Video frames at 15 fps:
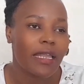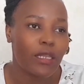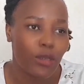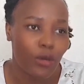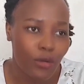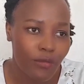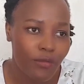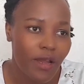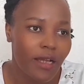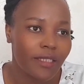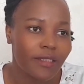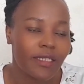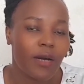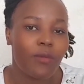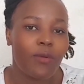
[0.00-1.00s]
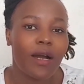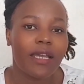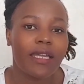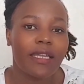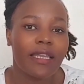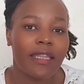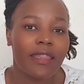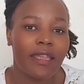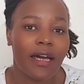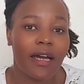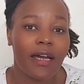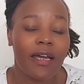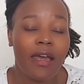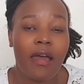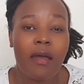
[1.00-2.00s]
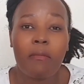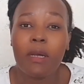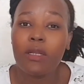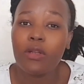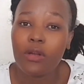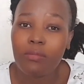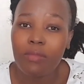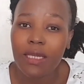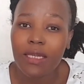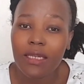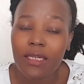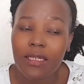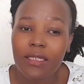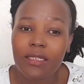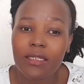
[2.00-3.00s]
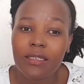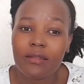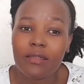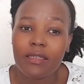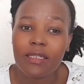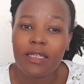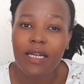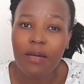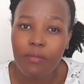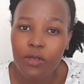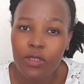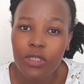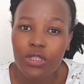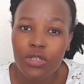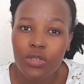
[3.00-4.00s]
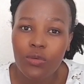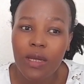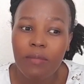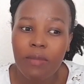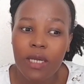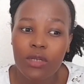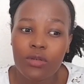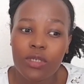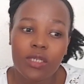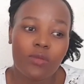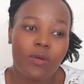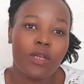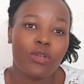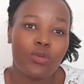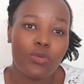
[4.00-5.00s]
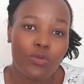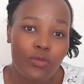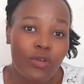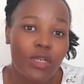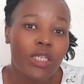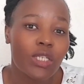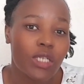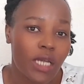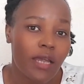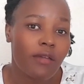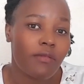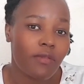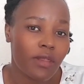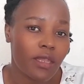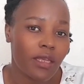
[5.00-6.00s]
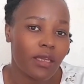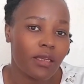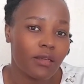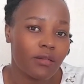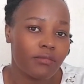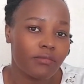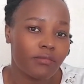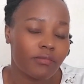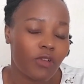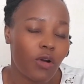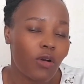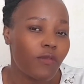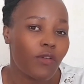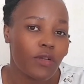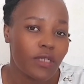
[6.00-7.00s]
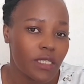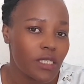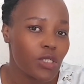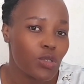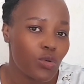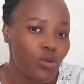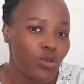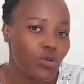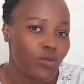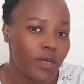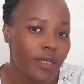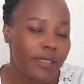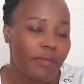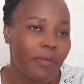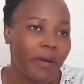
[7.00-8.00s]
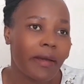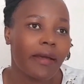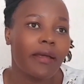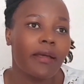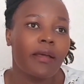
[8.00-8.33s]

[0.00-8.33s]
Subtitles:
A lot of girls are working like that, but don't be in that position whereby you just want to risk everything. Of course, it is good to risk, but